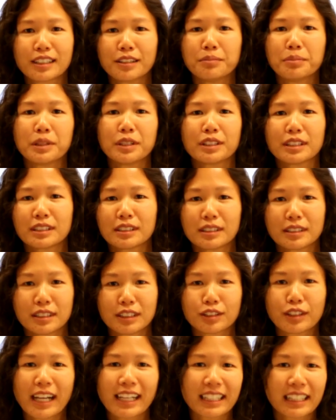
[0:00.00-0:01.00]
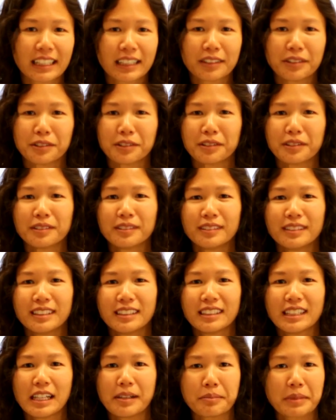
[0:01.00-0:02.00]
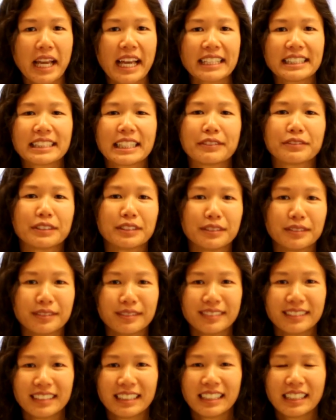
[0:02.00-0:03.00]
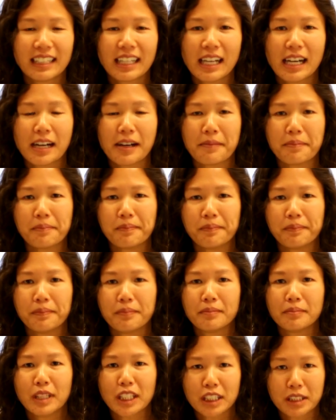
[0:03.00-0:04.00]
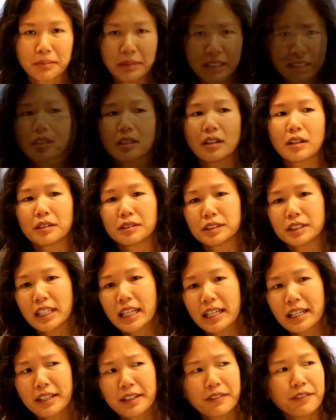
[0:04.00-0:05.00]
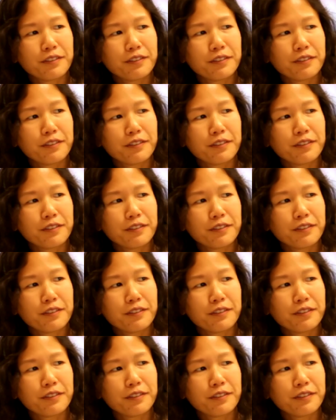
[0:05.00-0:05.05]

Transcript: computer tracking or K7 measurements. On day